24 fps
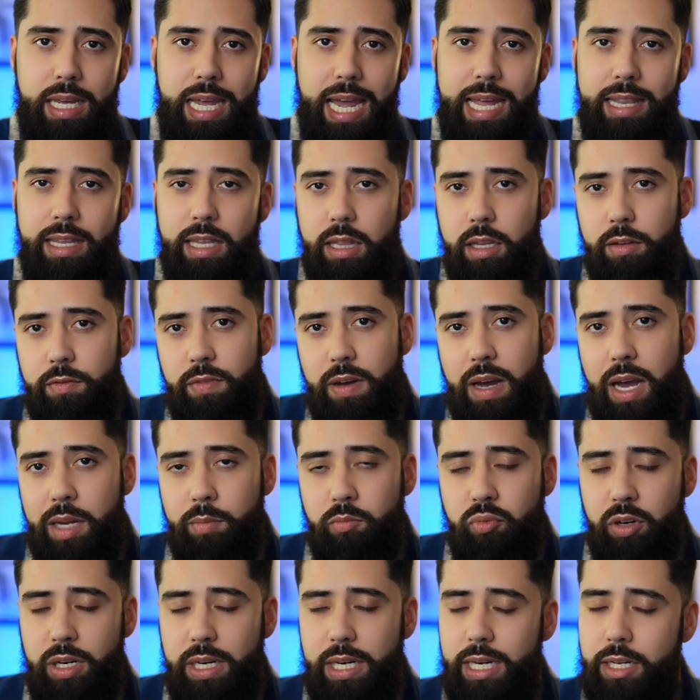and then the fine
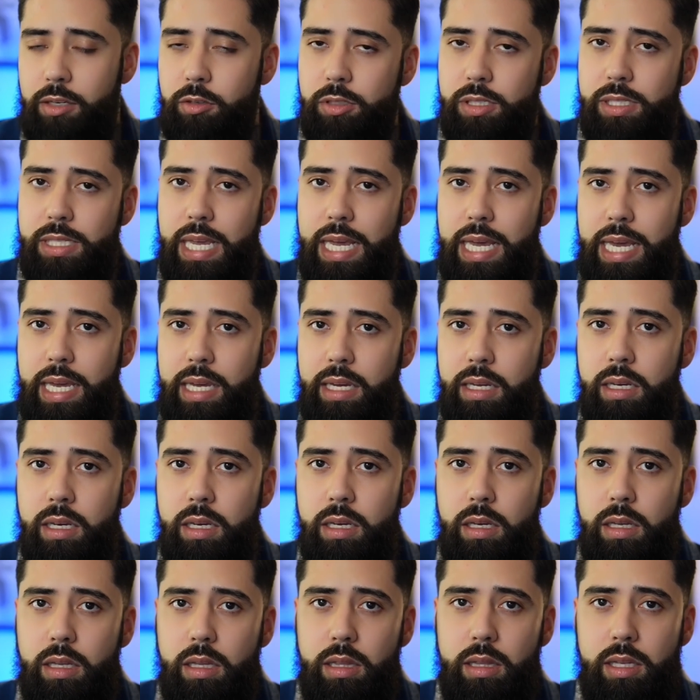print, it'll say
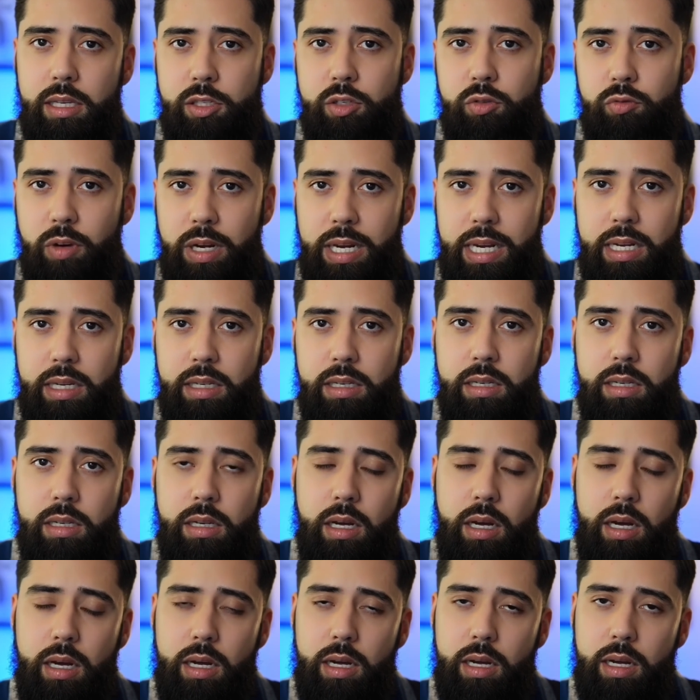this rate
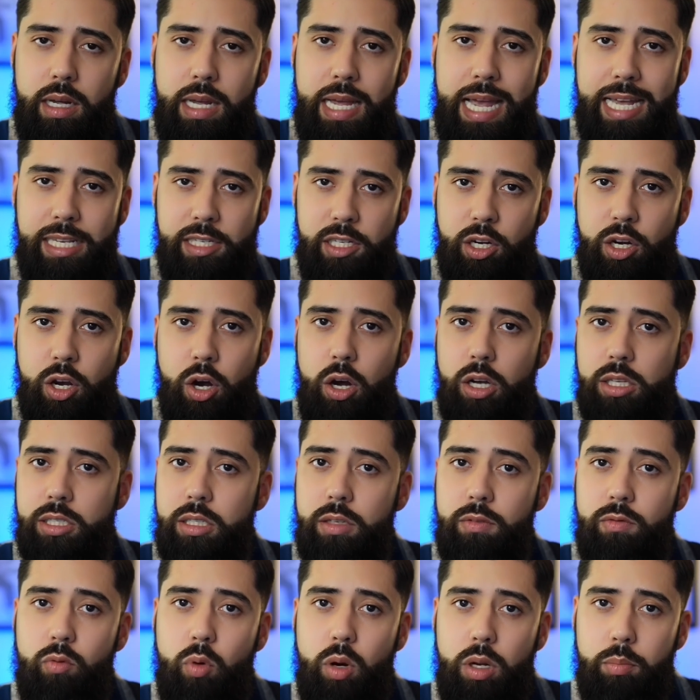has a
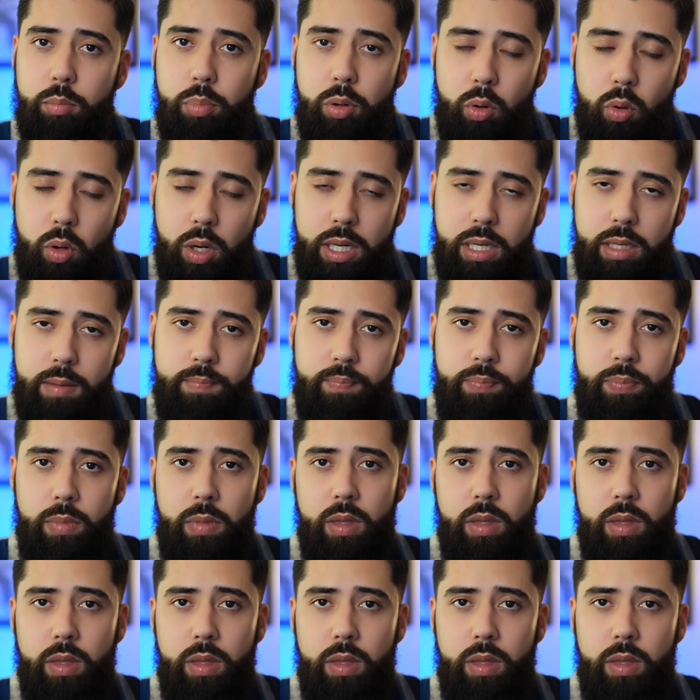cost of 1 point